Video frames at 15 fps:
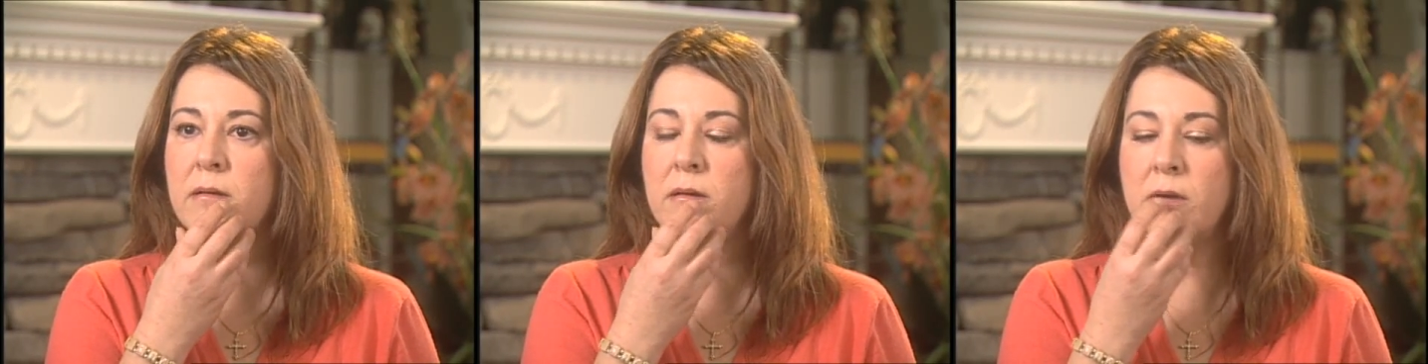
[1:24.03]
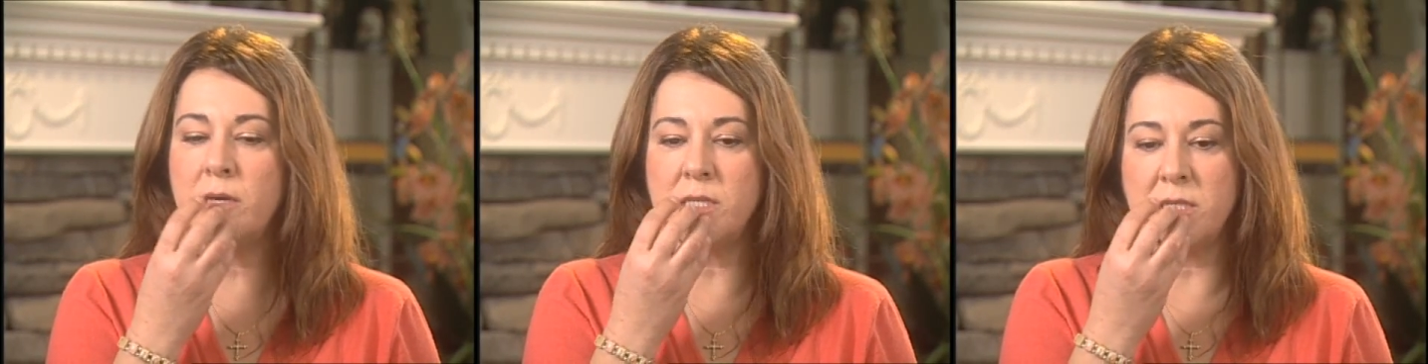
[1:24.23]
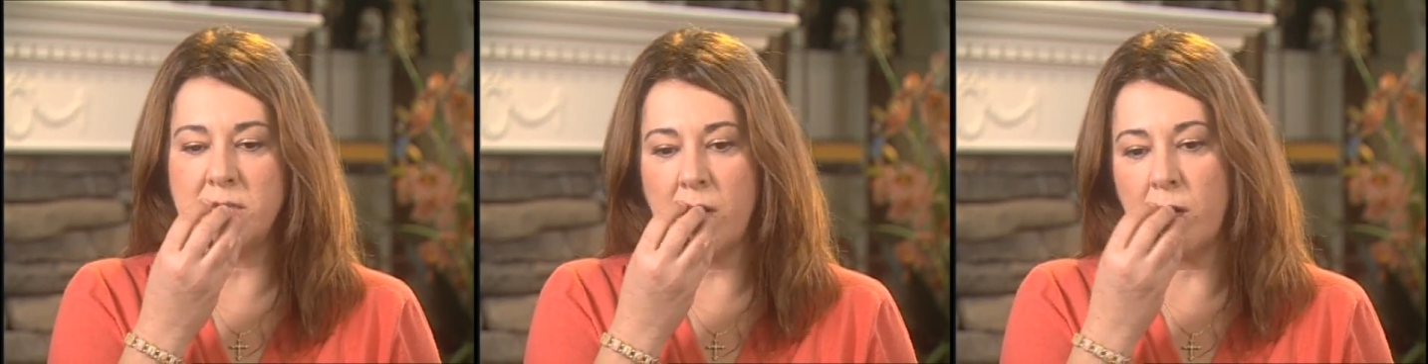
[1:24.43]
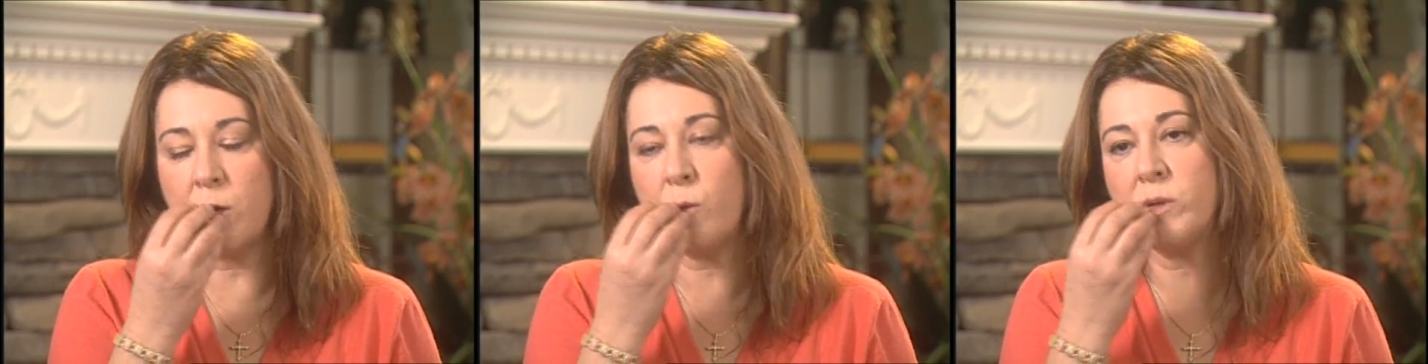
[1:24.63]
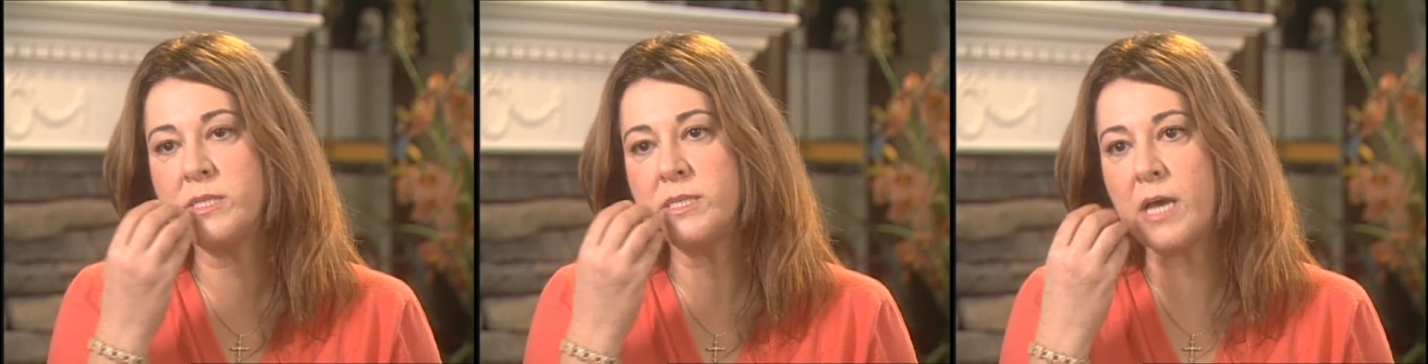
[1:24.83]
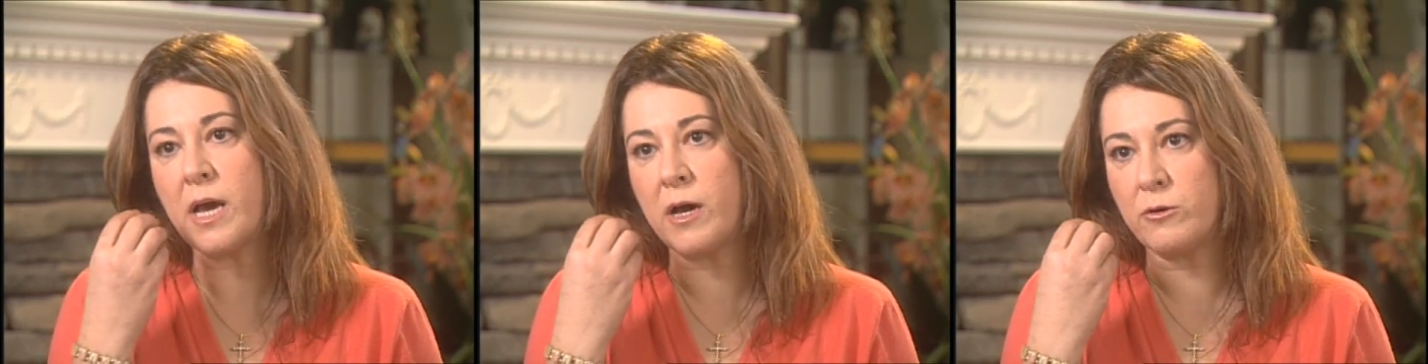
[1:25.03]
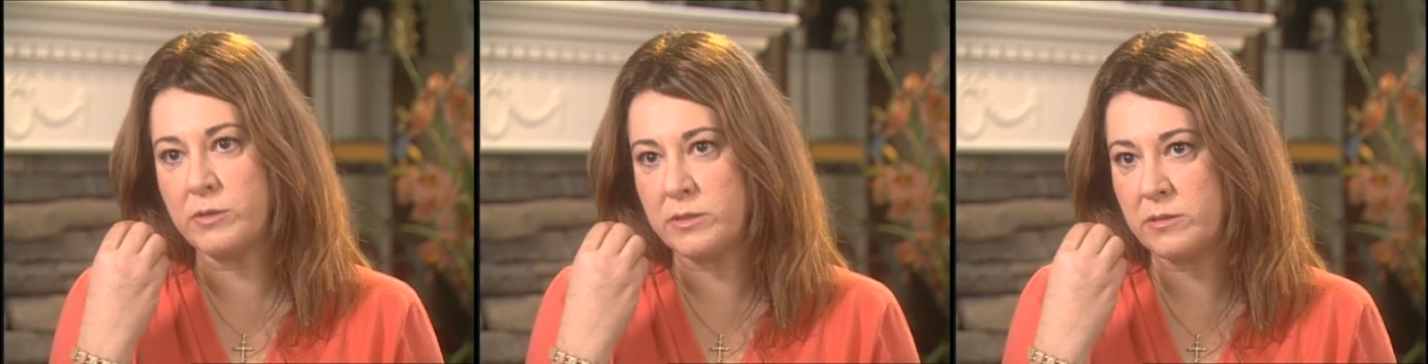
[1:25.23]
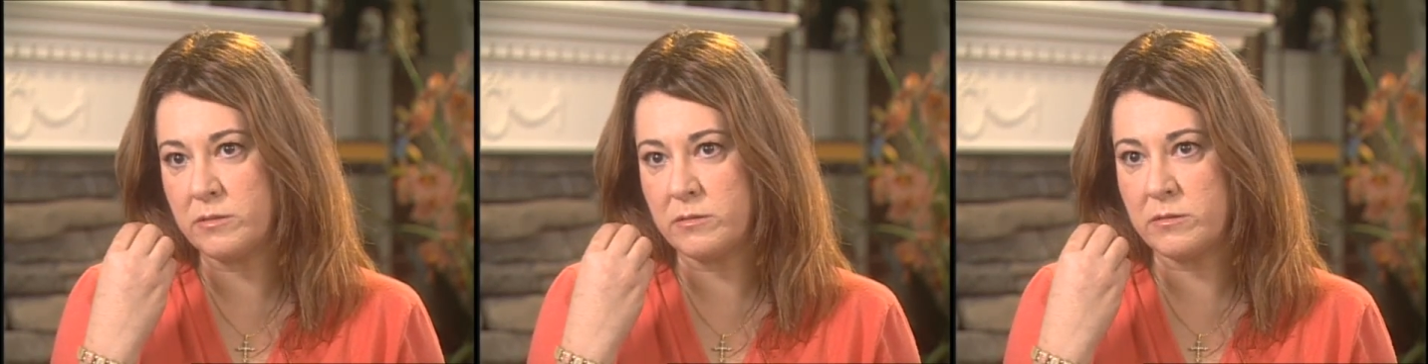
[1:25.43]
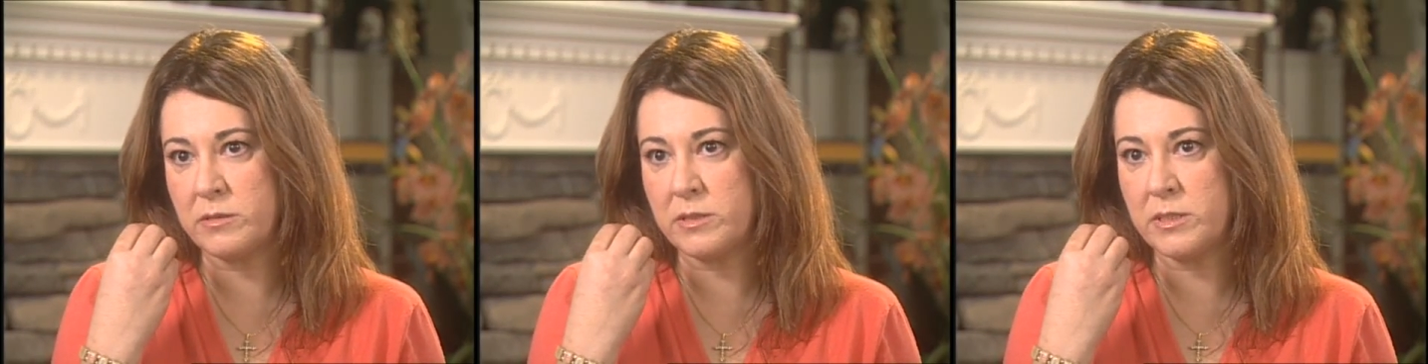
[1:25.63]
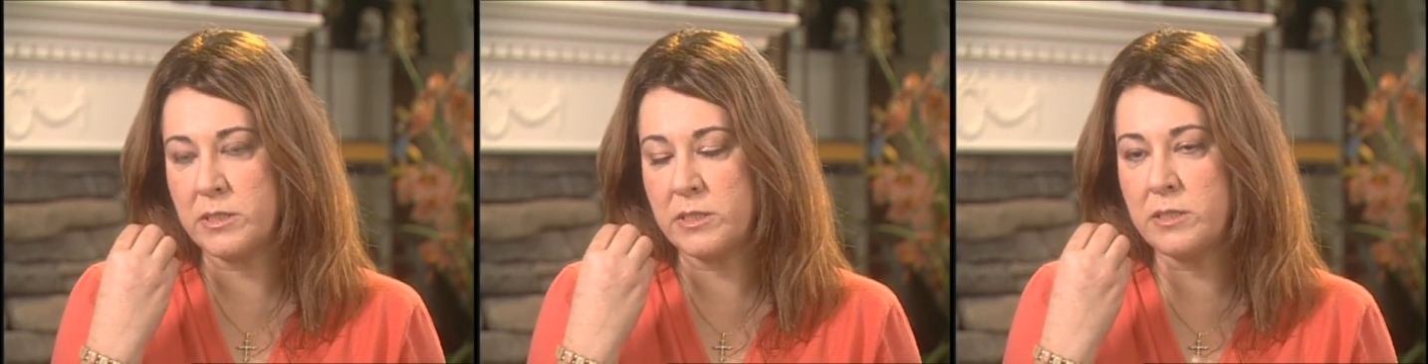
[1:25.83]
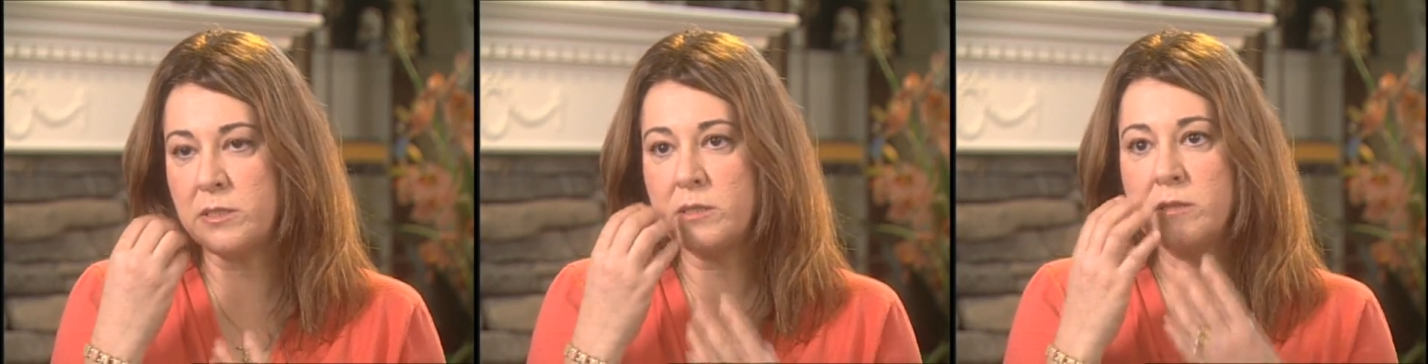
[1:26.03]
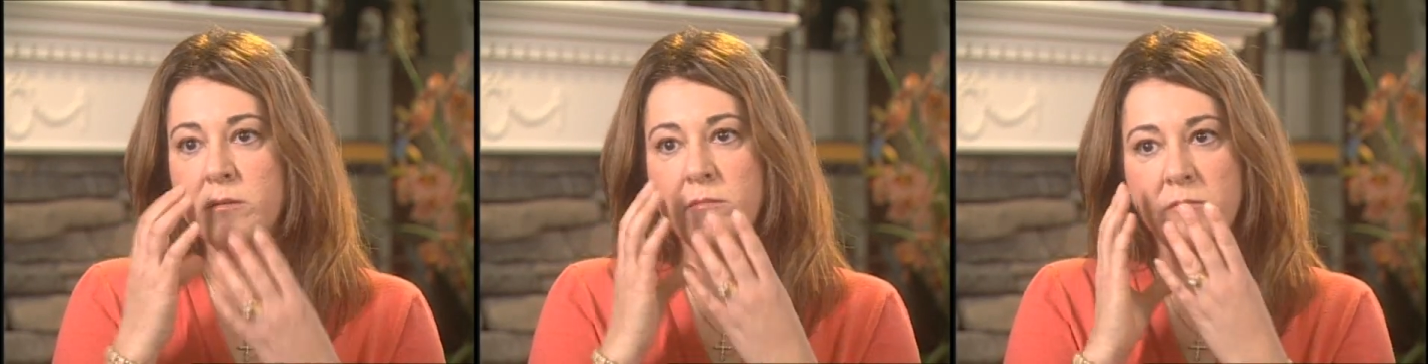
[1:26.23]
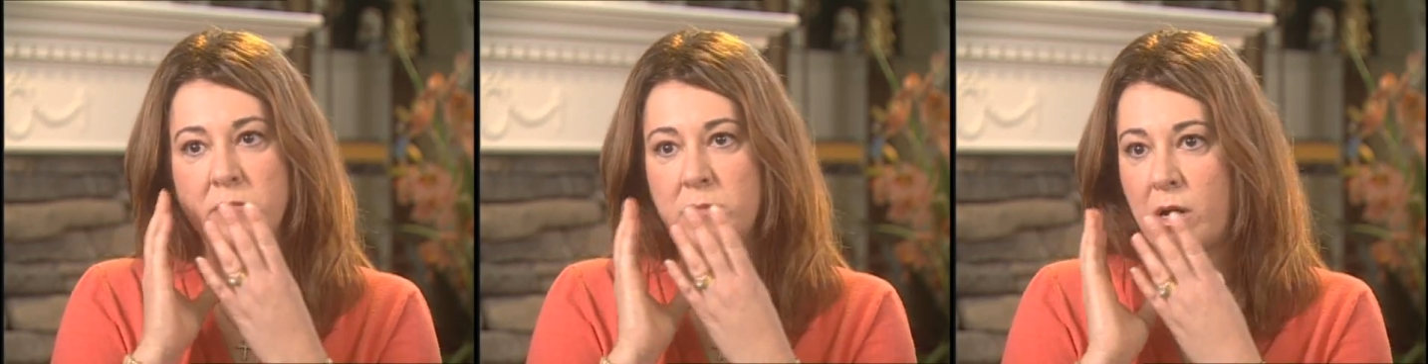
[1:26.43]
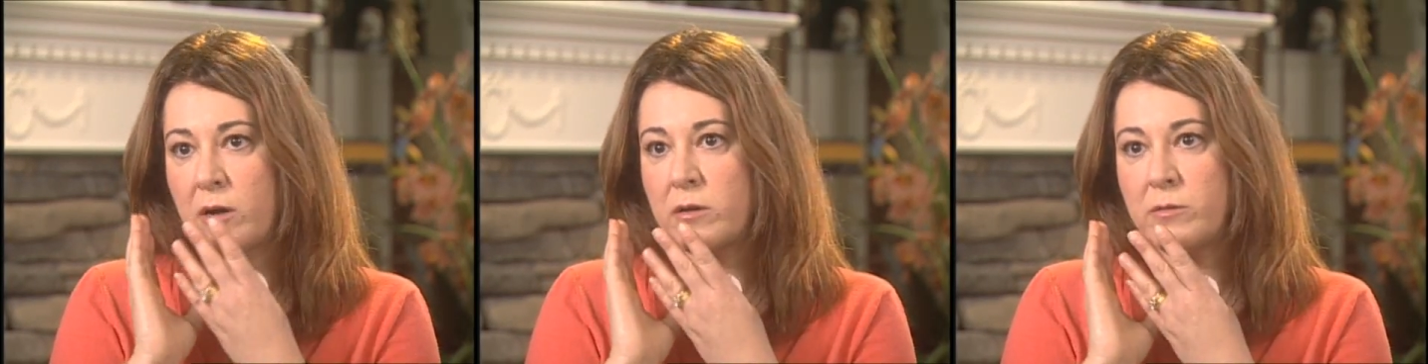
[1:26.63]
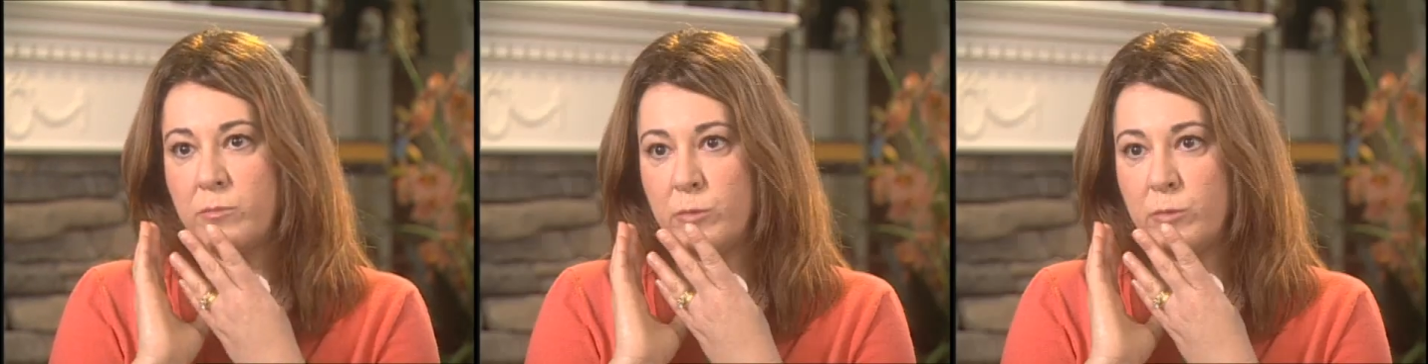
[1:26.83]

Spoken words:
His tongue was out, dark